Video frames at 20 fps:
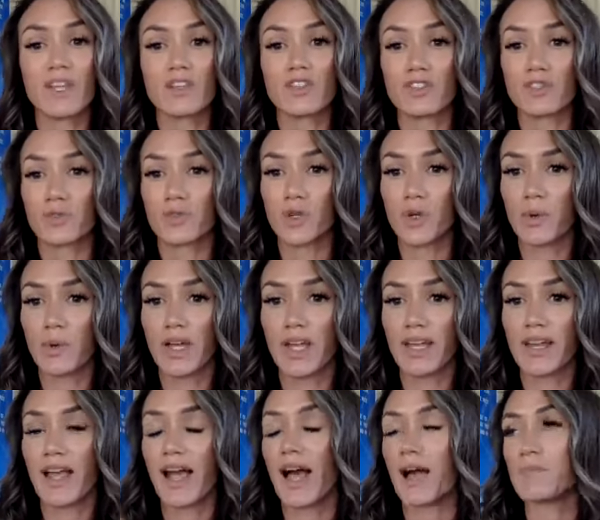screw it,
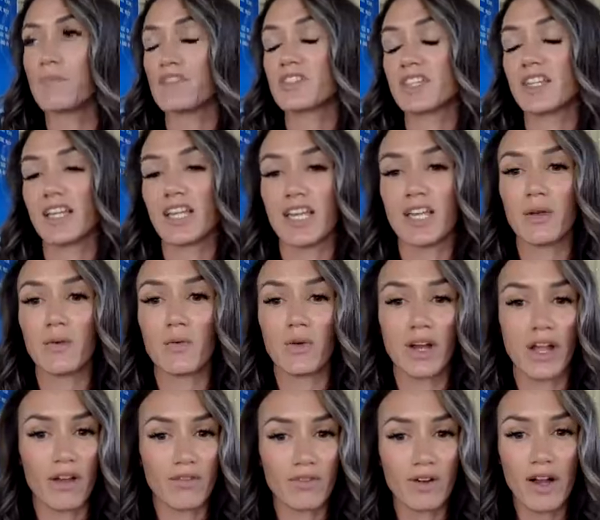I'm just going to eat
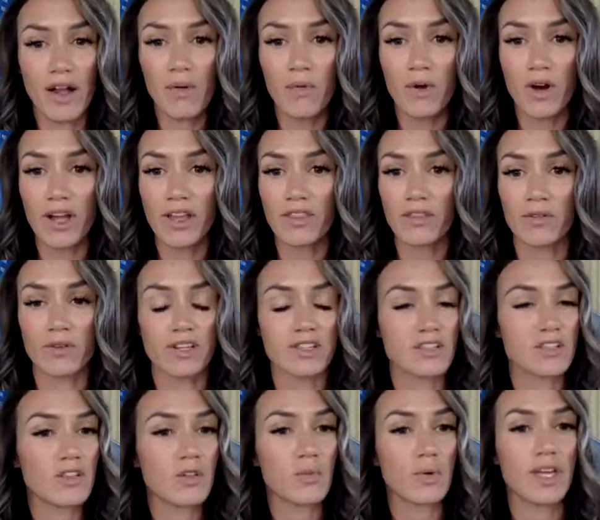whatever I want the rest
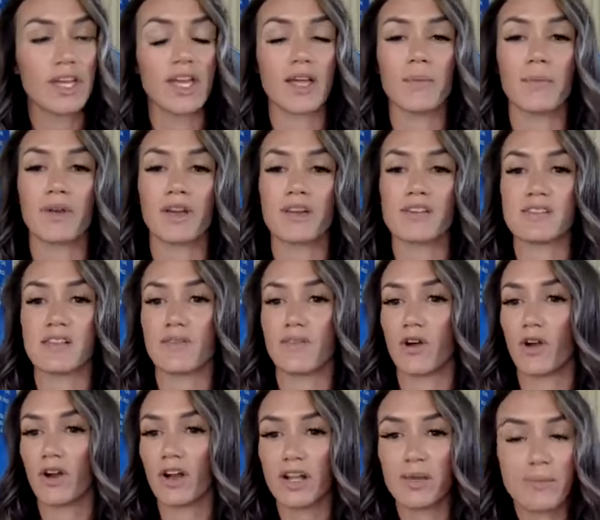of the weekend because I've
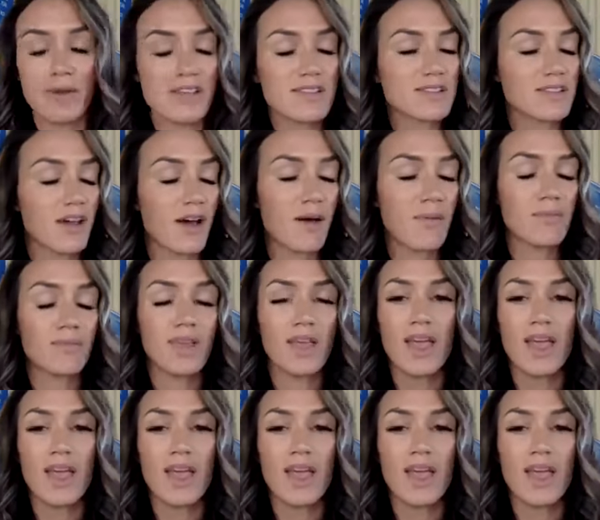already messed up.